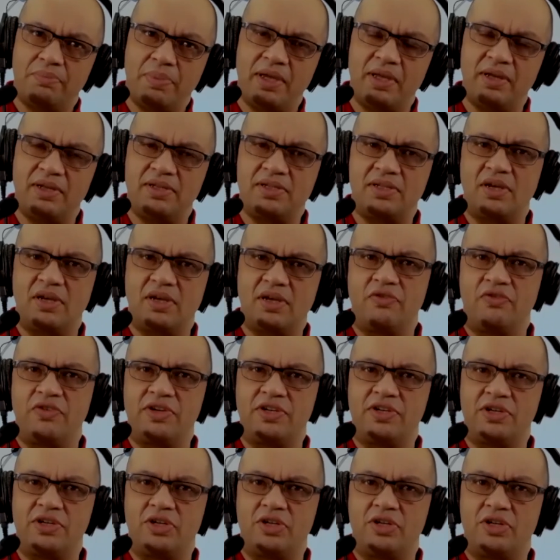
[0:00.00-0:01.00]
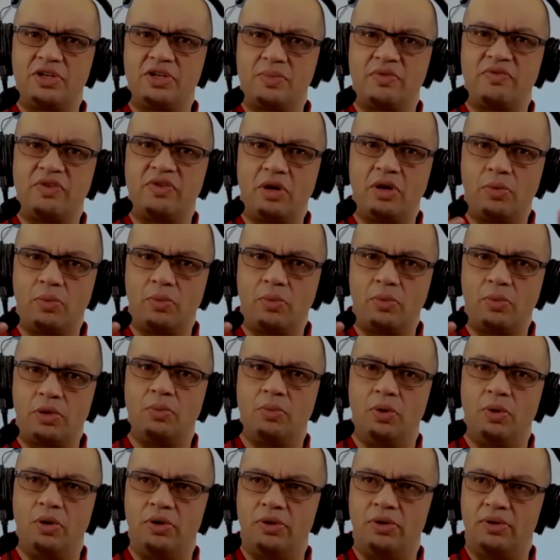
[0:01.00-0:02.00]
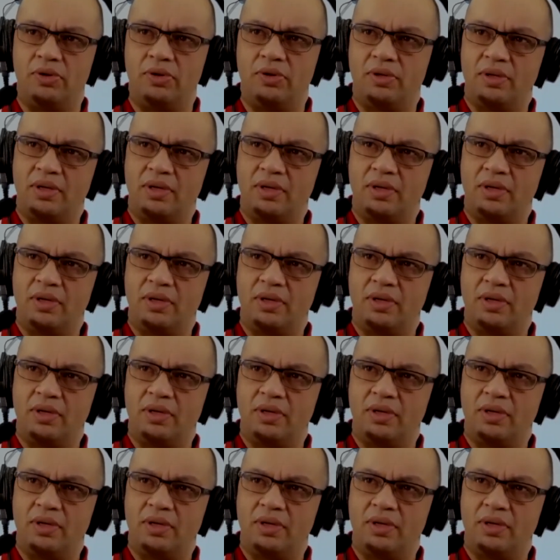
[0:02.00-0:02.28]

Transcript: being selfish in terms of knowing what you want